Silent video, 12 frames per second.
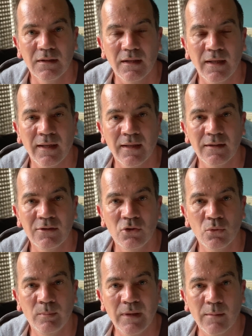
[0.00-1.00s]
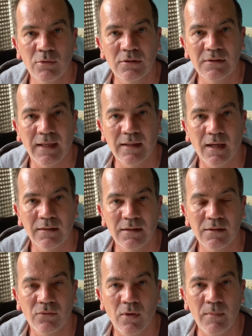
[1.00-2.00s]
and you will be able to take
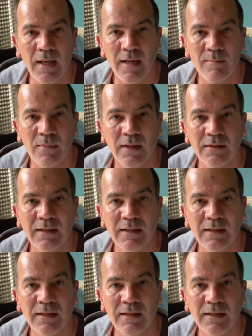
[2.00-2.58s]
cuttings from them and